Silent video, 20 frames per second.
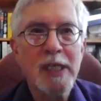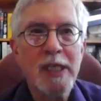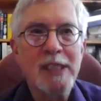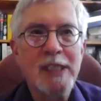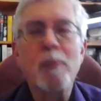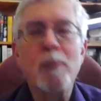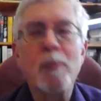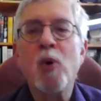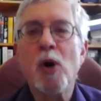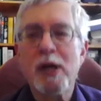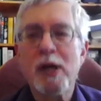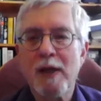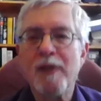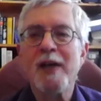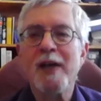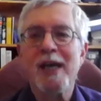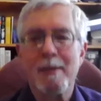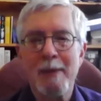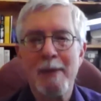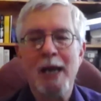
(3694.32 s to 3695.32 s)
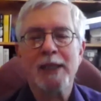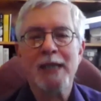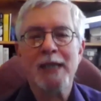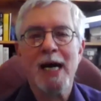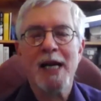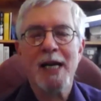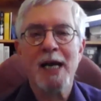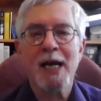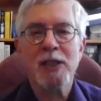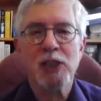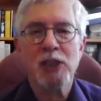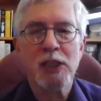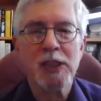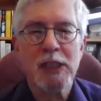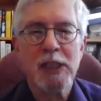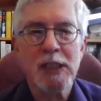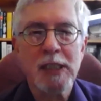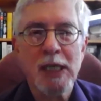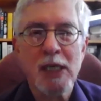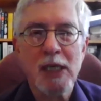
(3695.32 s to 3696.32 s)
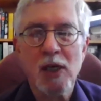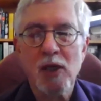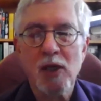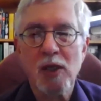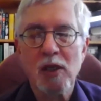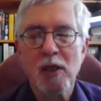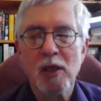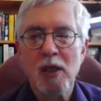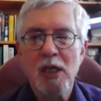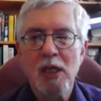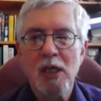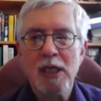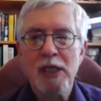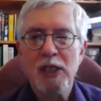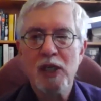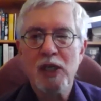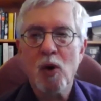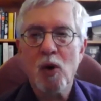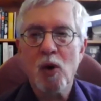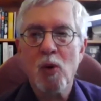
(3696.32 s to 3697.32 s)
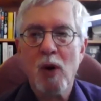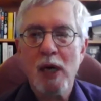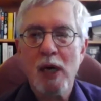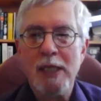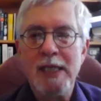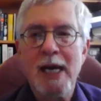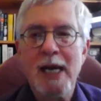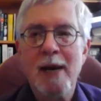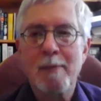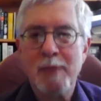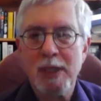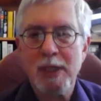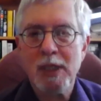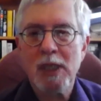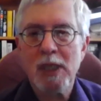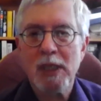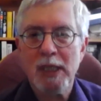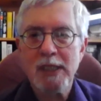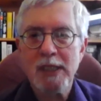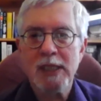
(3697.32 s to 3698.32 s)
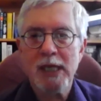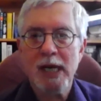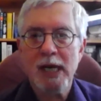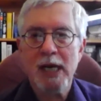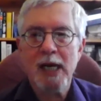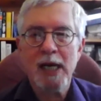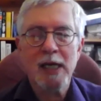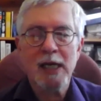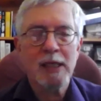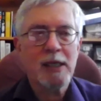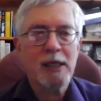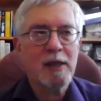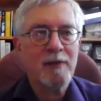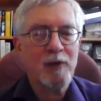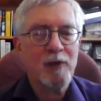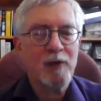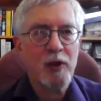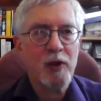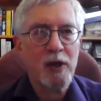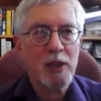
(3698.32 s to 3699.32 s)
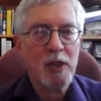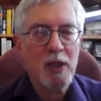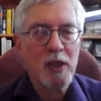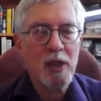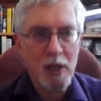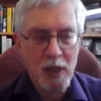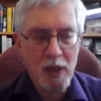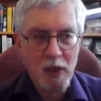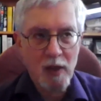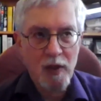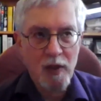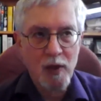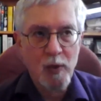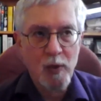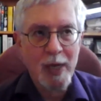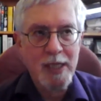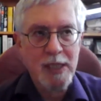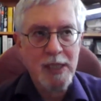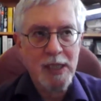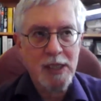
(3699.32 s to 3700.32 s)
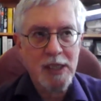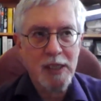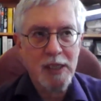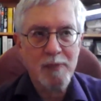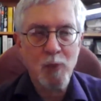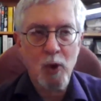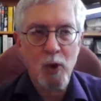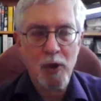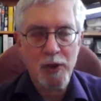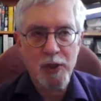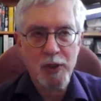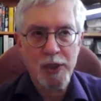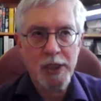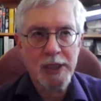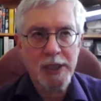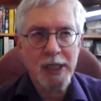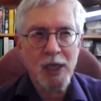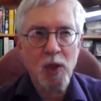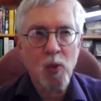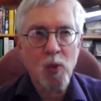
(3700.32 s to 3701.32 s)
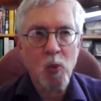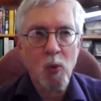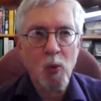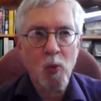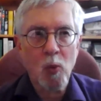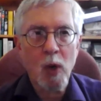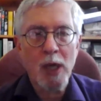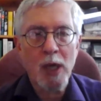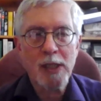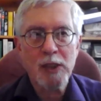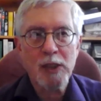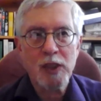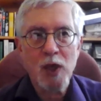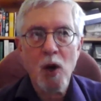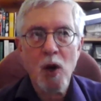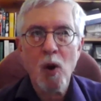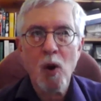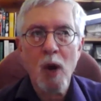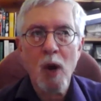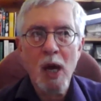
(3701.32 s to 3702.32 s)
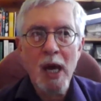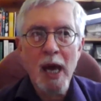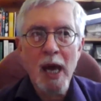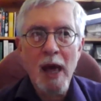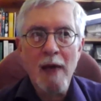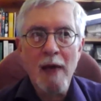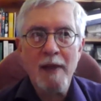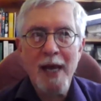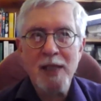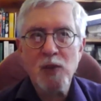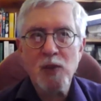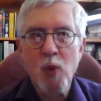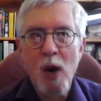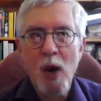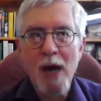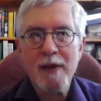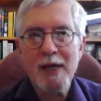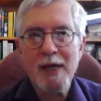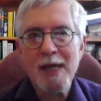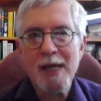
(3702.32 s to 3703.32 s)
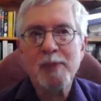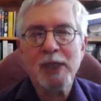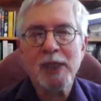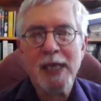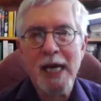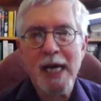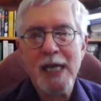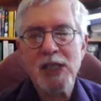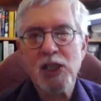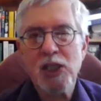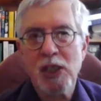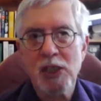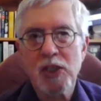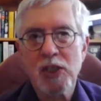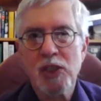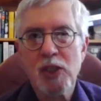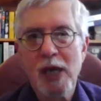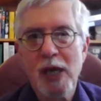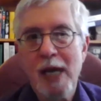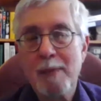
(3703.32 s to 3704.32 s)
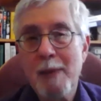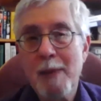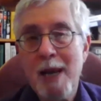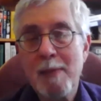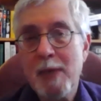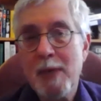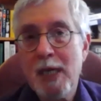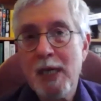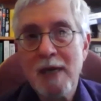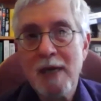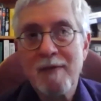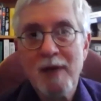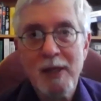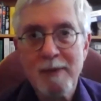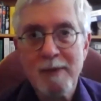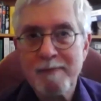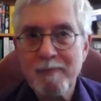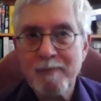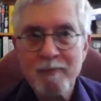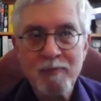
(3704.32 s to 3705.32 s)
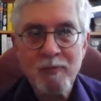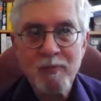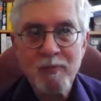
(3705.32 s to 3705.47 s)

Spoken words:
it's important to think about that, not just the single, attempt, let's say. And for the wren tits, it's more there's a single one. So that's why the implications and maybe even